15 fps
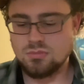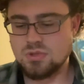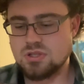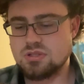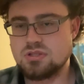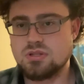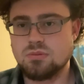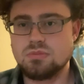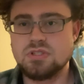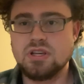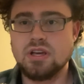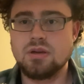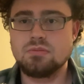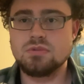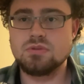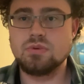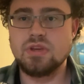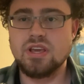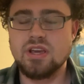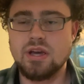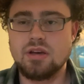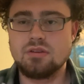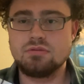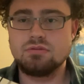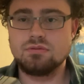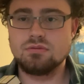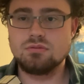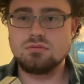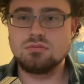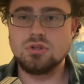Sometimes we have
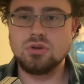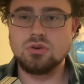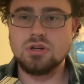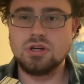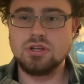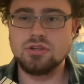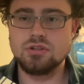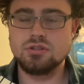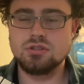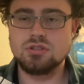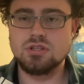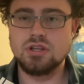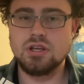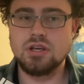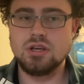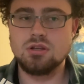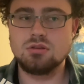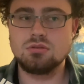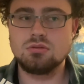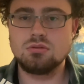no colors and